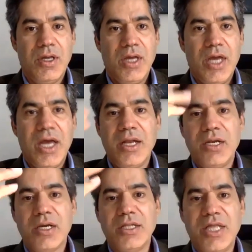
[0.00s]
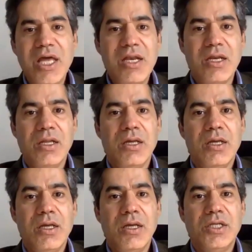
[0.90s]
And then
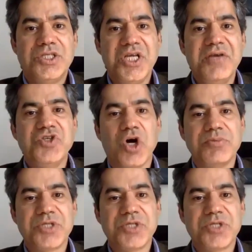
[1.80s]
Steve Jobs